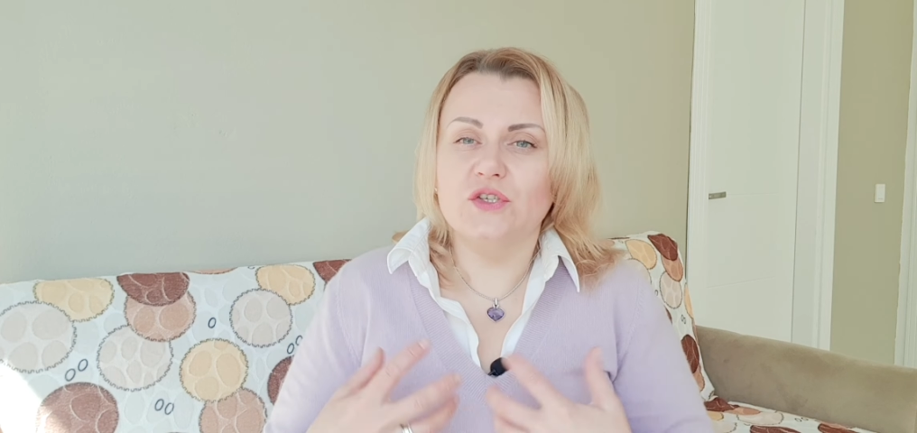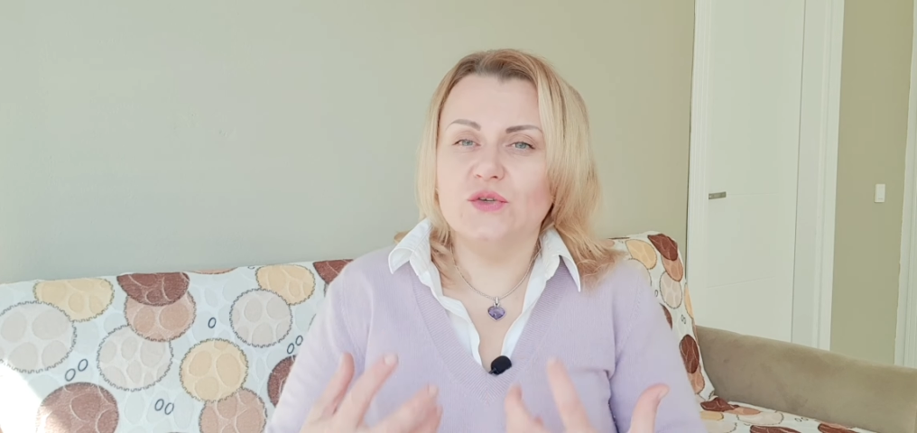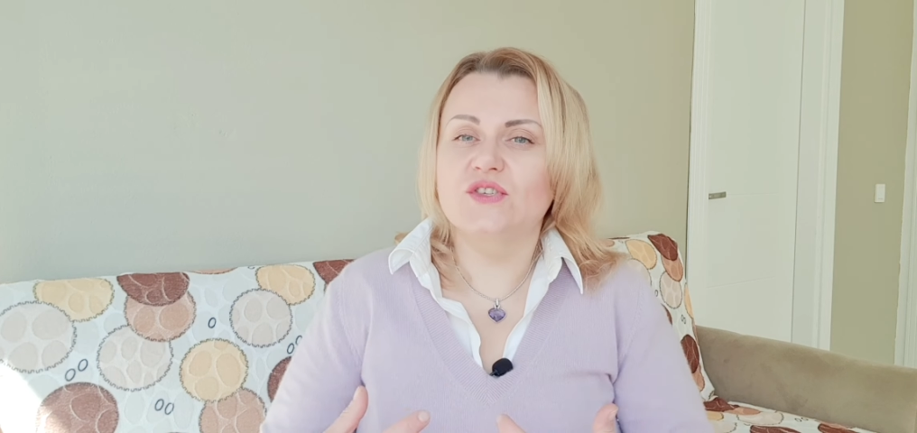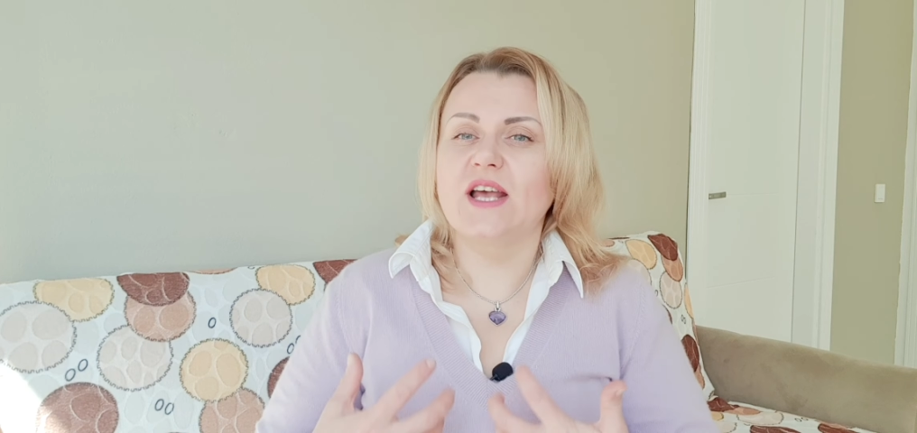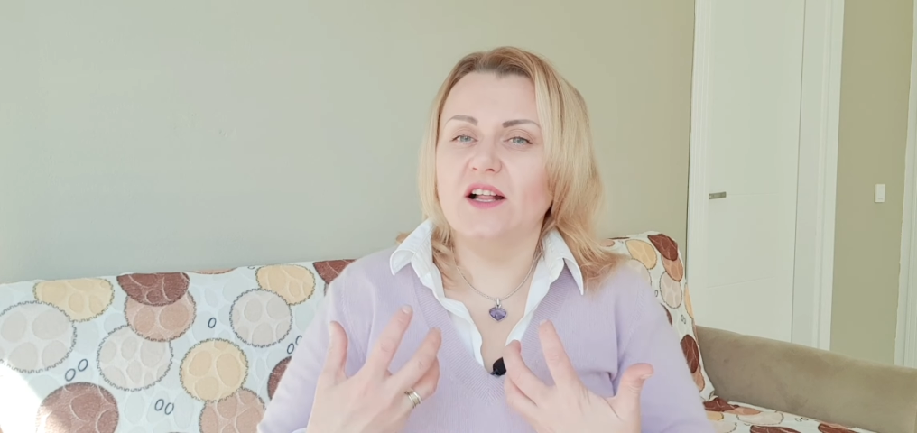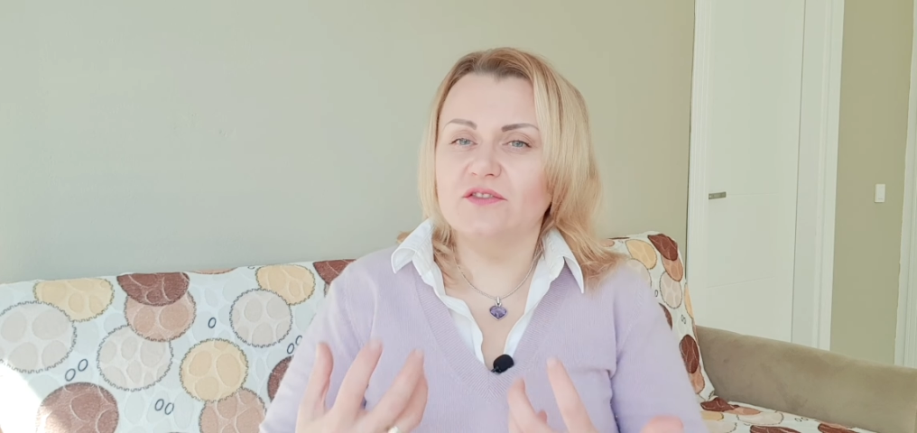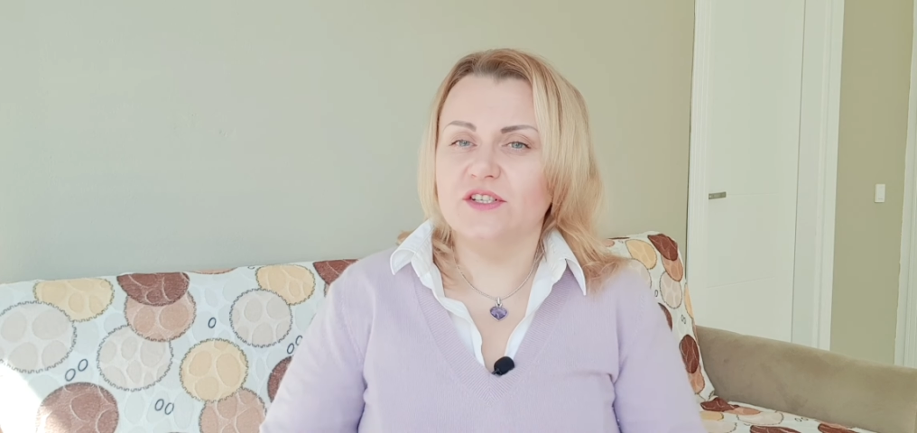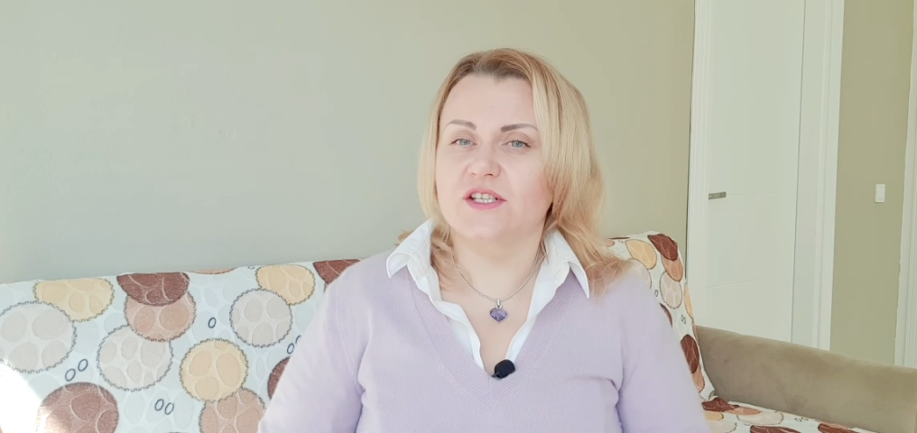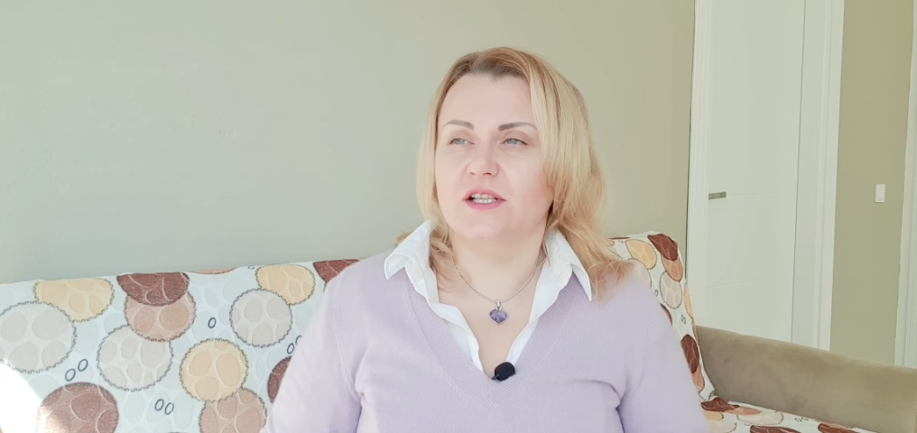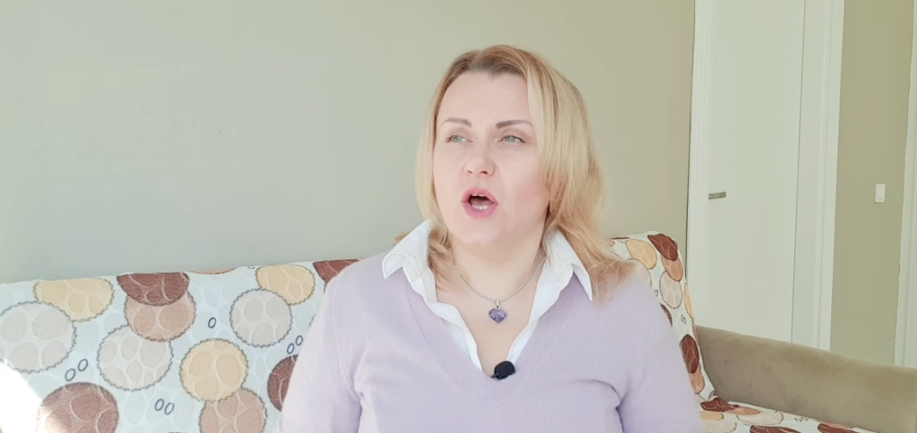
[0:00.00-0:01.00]
to
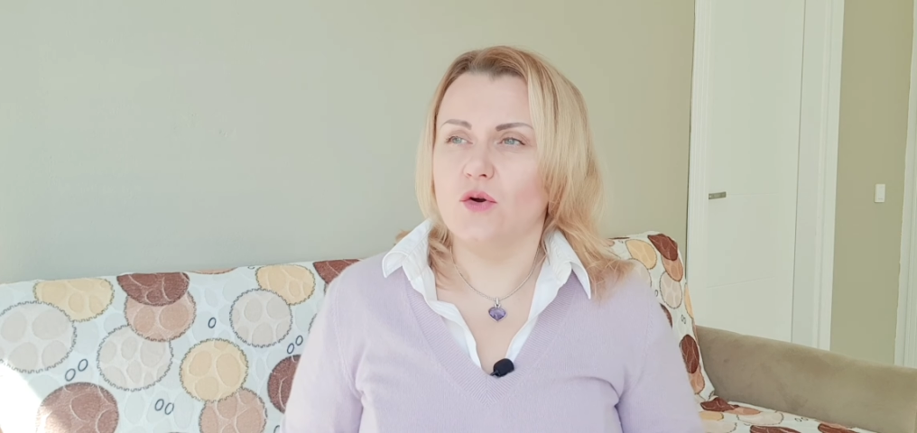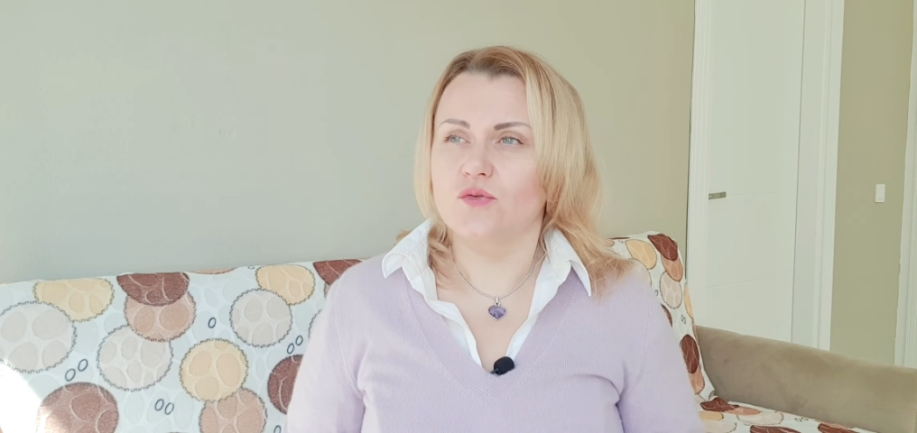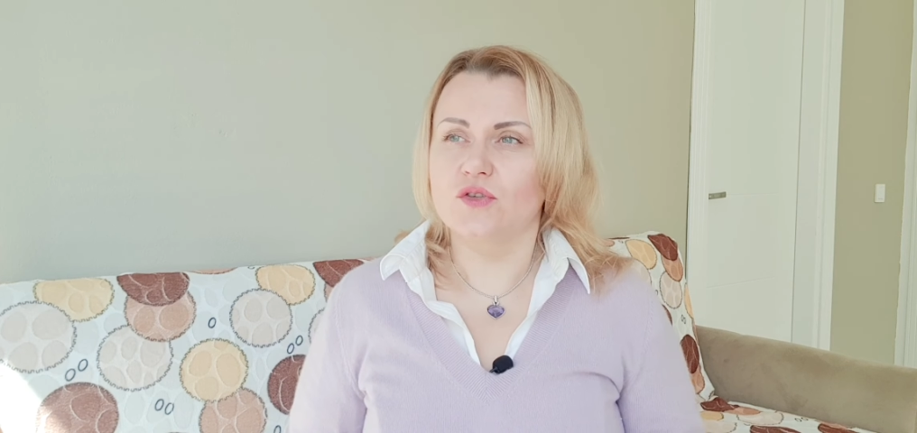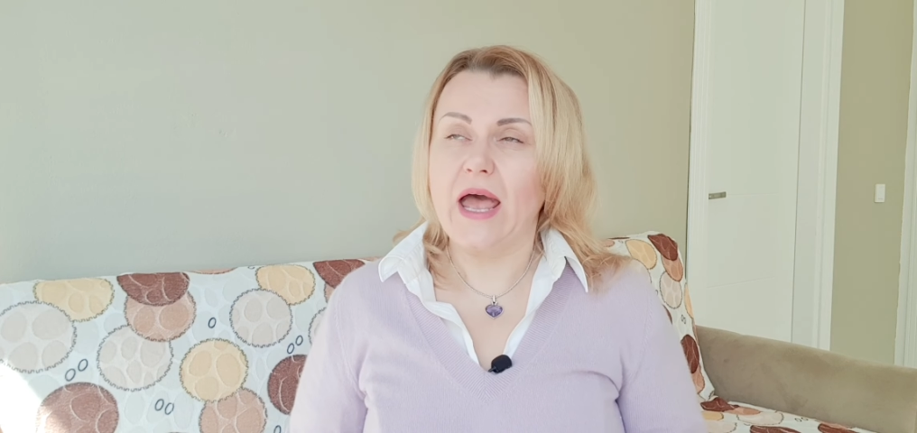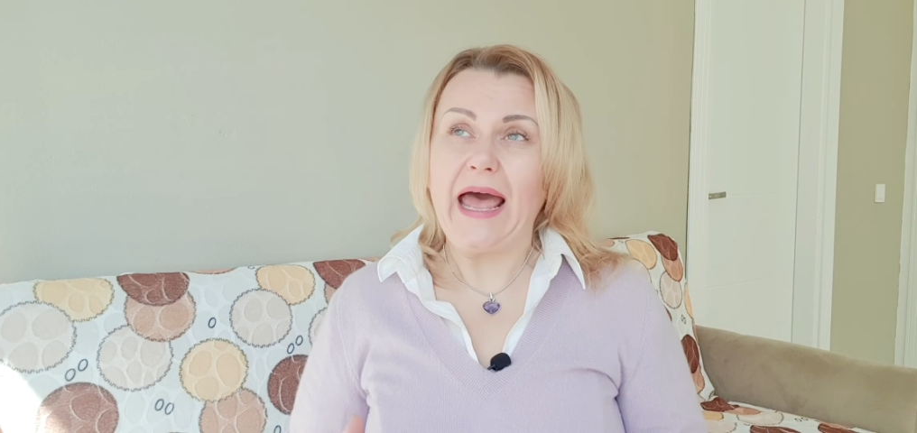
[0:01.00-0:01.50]
self-disclose